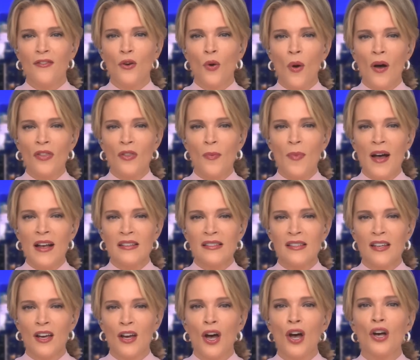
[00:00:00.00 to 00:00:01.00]
If you want the
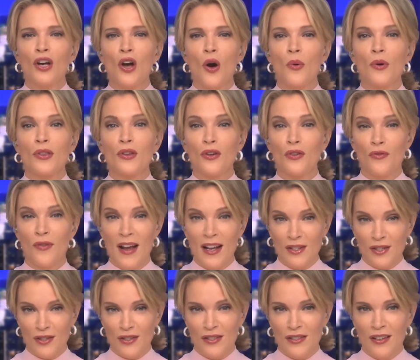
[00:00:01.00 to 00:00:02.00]
best, go with Good
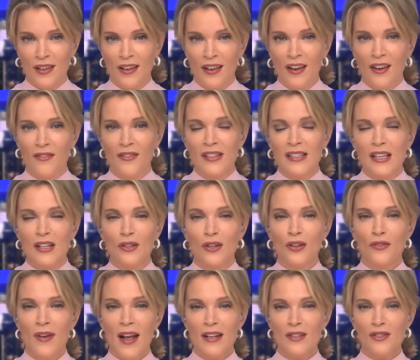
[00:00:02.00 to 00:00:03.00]
Ranchers. Visit
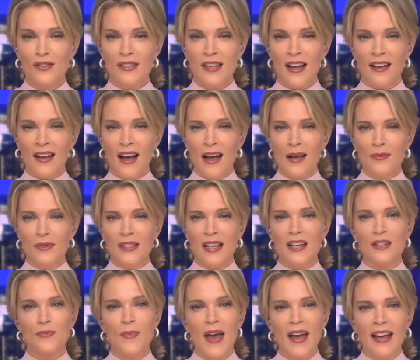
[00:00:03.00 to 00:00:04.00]

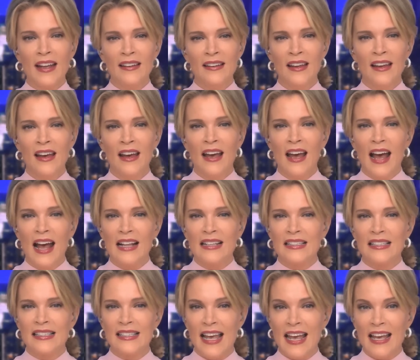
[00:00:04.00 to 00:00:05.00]
goodranchers.com/Megan
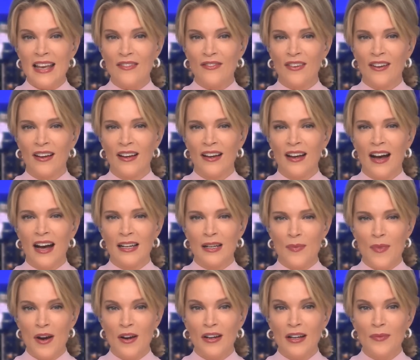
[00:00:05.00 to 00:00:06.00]
and save on
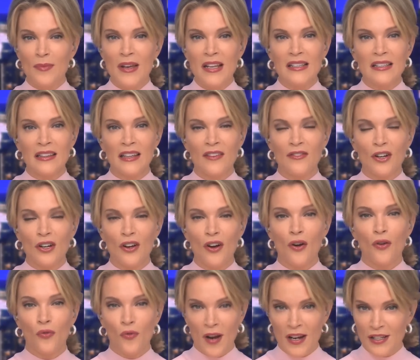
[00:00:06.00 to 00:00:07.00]
American meat delivered
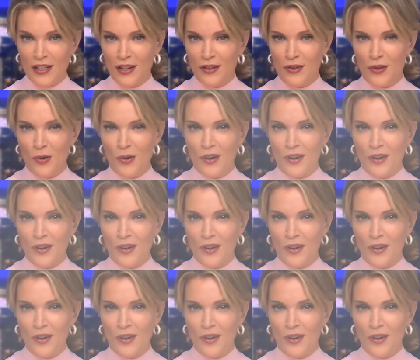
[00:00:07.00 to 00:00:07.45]
right to your